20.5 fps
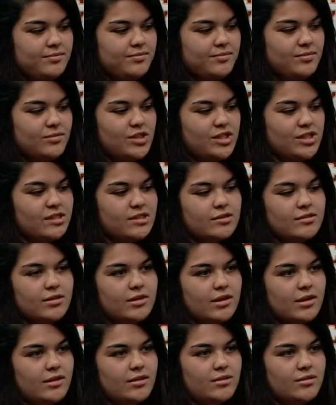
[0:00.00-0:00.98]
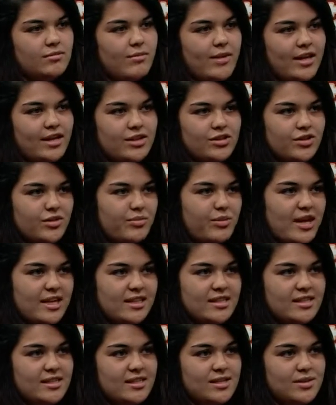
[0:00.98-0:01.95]
just making sure
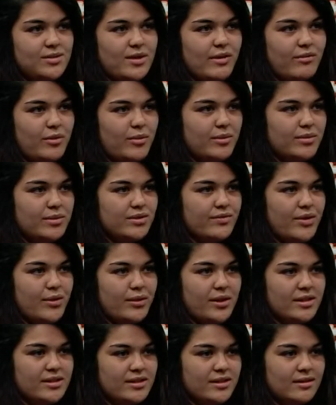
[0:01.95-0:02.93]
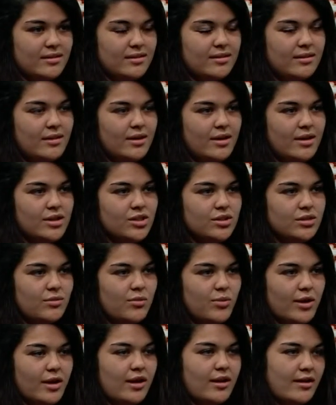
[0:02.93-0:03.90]
practices, everyone was focused and
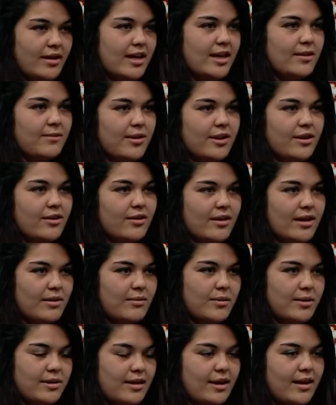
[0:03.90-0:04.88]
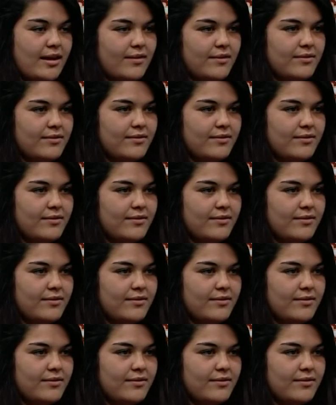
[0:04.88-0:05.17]
working on getting better that one day.